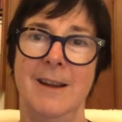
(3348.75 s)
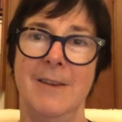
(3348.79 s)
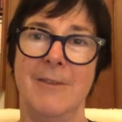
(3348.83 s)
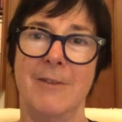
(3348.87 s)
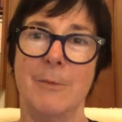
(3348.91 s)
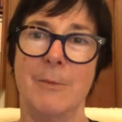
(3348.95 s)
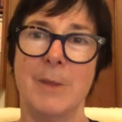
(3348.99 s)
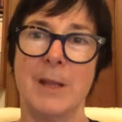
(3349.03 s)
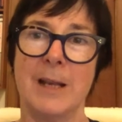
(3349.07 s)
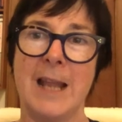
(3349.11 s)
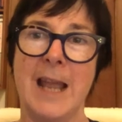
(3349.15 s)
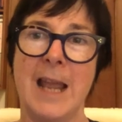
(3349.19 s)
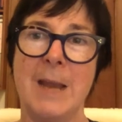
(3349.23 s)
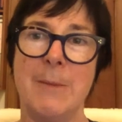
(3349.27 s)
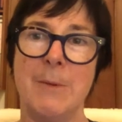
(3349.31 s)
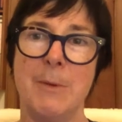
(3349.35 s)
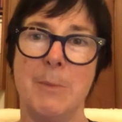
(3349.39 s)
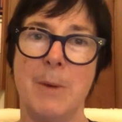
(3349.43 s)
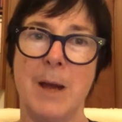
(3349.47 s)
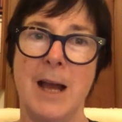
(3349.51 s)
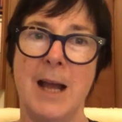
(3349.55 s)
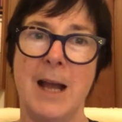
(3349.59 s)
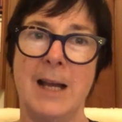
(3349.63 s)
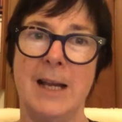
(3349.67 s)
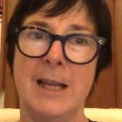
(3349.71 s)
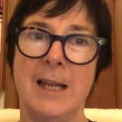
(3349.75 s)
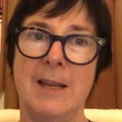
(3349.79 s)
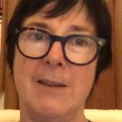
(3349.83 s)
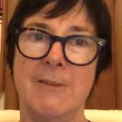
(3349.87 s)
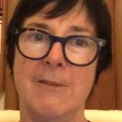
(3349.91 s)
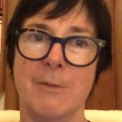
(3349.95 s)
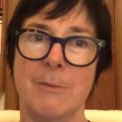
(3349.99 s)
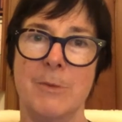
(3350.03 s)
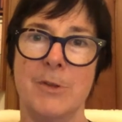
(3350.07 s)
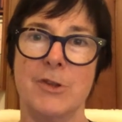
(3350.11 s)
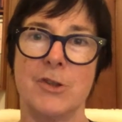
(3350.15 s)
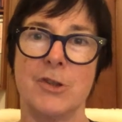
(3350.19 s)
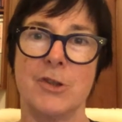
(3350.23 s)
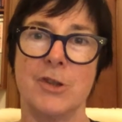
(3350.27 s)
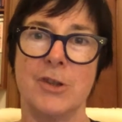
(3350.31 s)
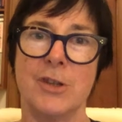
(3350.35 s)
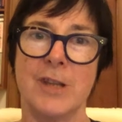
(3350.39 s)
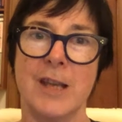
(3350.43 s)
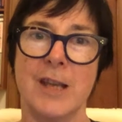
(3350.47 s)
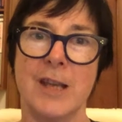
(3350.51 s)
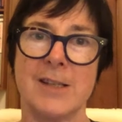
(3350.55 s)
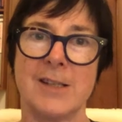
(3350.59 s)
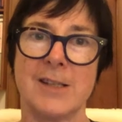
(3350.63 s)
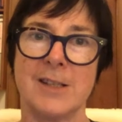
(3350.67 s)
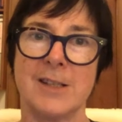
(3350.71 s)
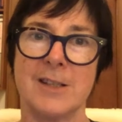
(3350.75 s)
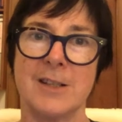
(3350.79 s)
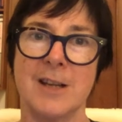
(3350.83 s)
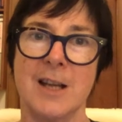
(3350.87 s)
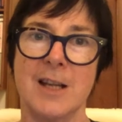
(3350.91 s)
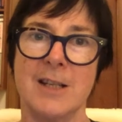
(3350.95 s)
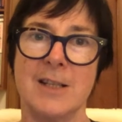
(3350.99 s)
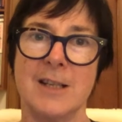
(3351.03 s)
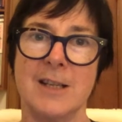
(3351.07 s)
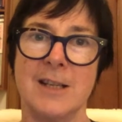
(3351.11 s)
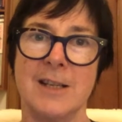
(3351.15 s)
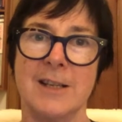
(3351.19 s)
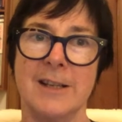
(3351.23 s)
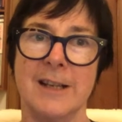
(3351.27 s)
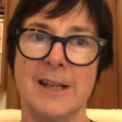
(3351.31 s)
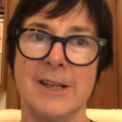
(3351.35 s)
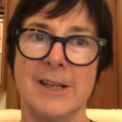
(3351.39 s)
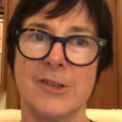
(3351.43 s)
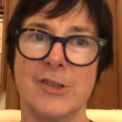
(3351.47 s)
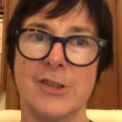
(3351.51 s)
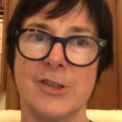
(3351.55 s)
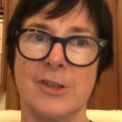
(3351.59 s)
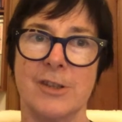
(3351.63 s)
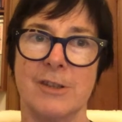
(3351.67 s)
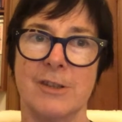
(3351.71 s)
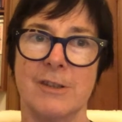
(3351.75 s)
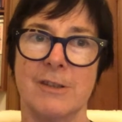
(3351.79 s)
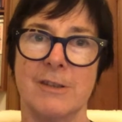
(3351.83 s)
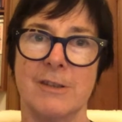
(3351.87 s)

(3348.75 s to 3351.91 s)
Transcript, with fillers: from the Labor Party from the 2019 election?